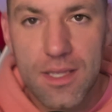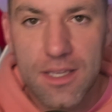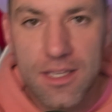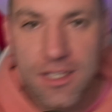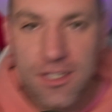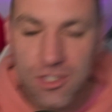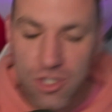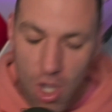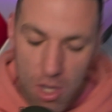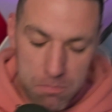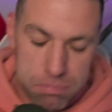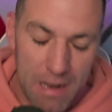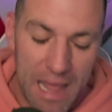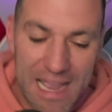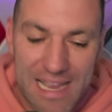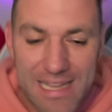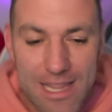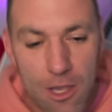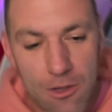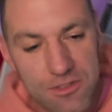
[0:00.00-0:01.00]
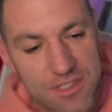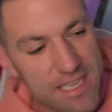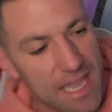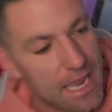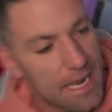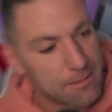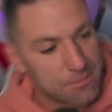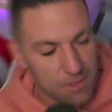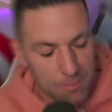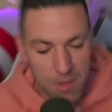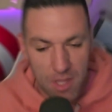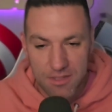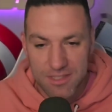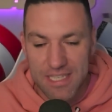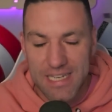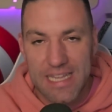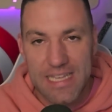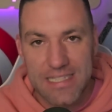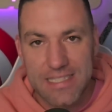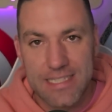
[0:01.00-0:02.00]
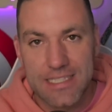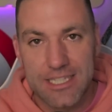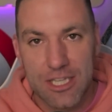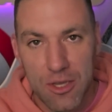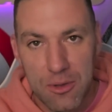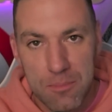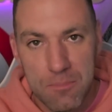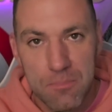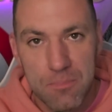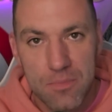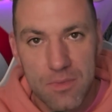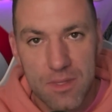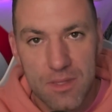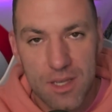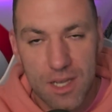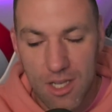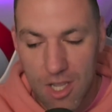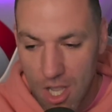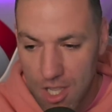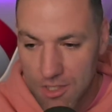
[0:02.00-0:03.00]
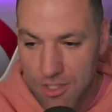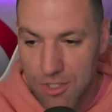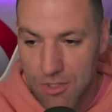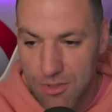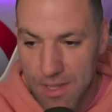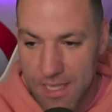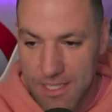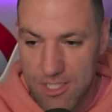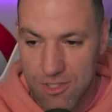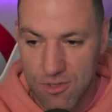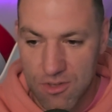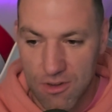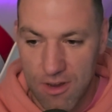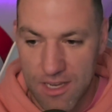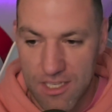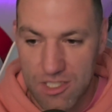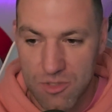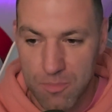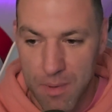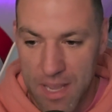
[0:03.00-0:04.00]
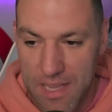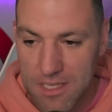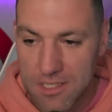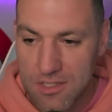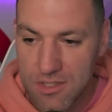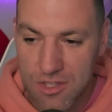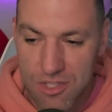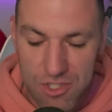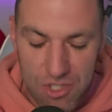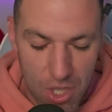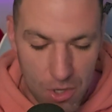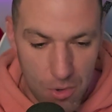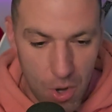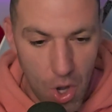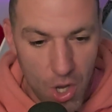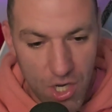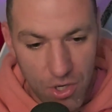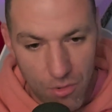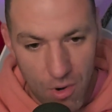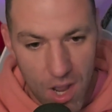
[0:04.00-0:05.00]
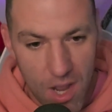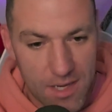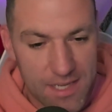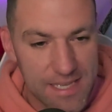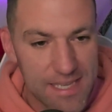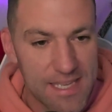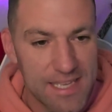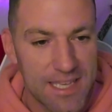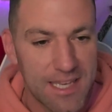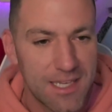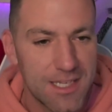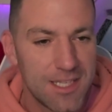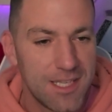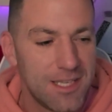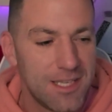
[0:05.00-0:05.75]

Because I play those games. I'm not deleting them. I can't do that to create space. There's no hierarchy here.